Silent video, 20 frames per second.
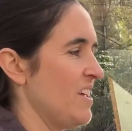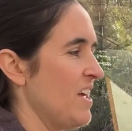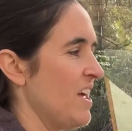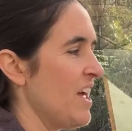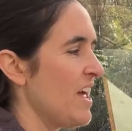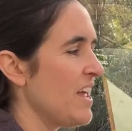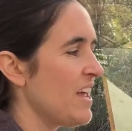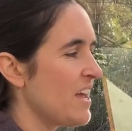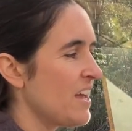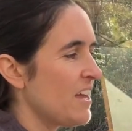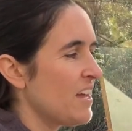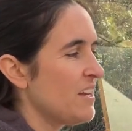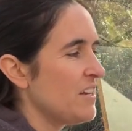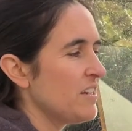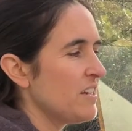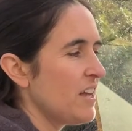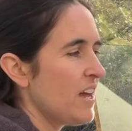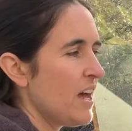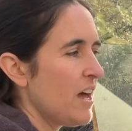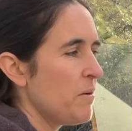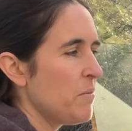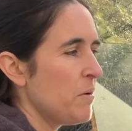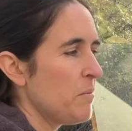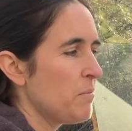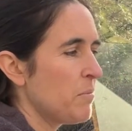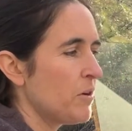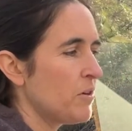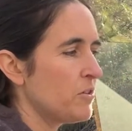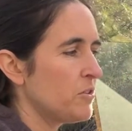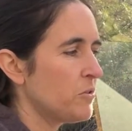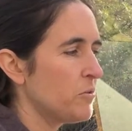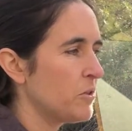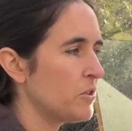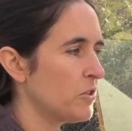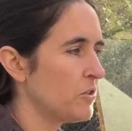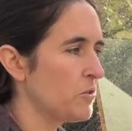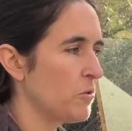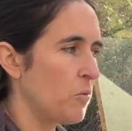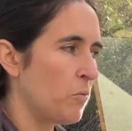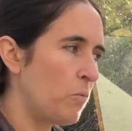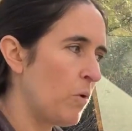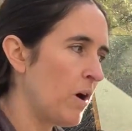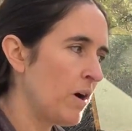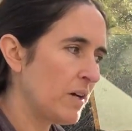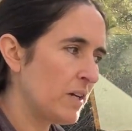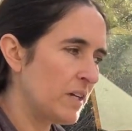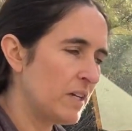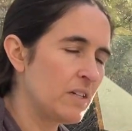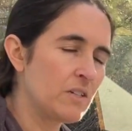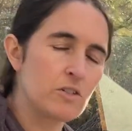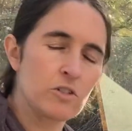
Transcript: And how about birds who are just walking and